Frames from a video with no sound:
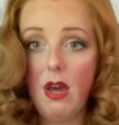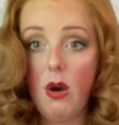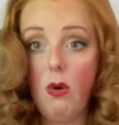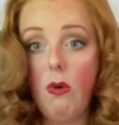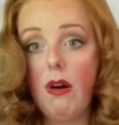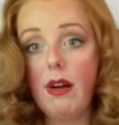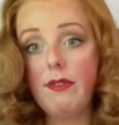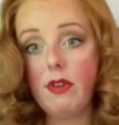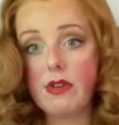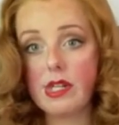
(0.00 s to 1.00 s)
or if
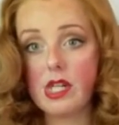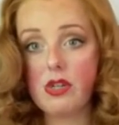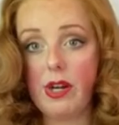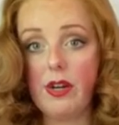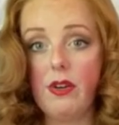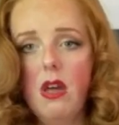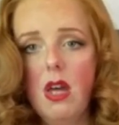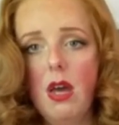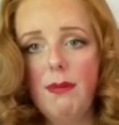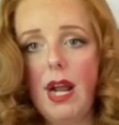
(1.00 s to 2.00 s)
you're using a straightener.
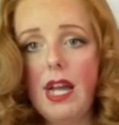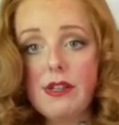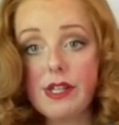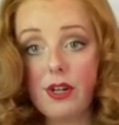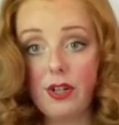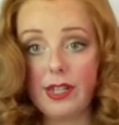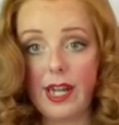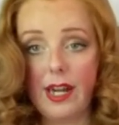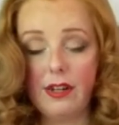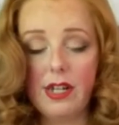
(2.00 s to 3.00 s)
But I use a curling
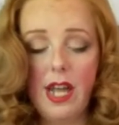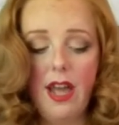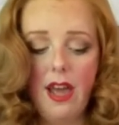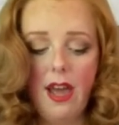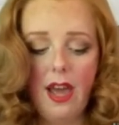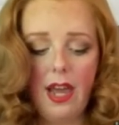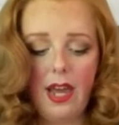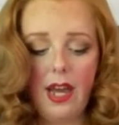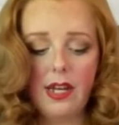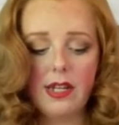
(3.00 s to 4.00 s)
iron,
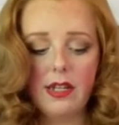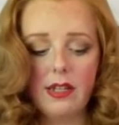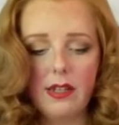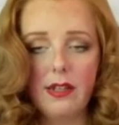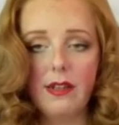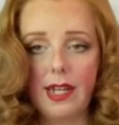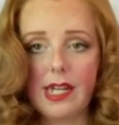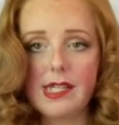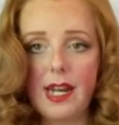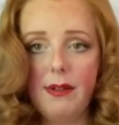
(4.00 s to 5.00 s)
and like I
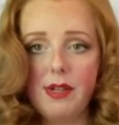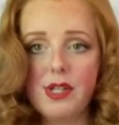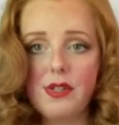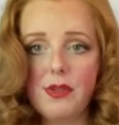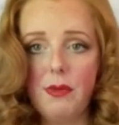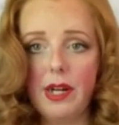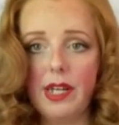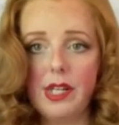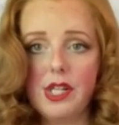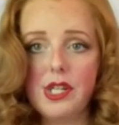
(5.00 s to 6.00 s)
said, I just use a one
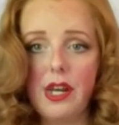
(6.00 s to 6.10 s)
inch.